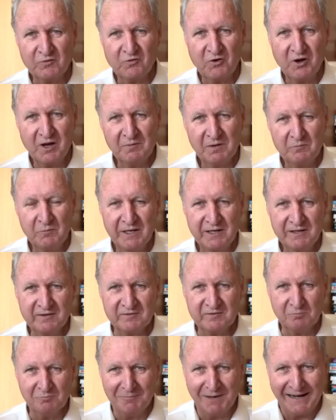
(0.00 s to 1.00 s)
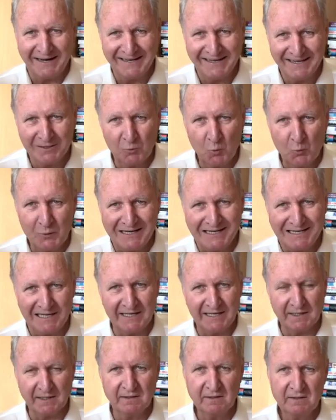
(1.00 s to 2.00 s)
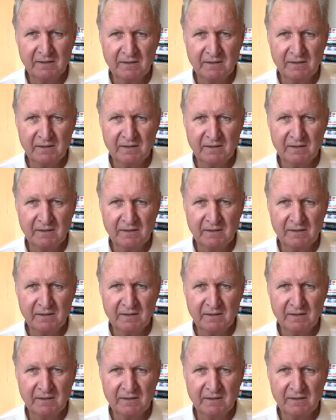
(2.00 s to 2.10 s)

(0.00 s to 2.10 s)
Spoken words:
Creamer Media's Mining Weekly,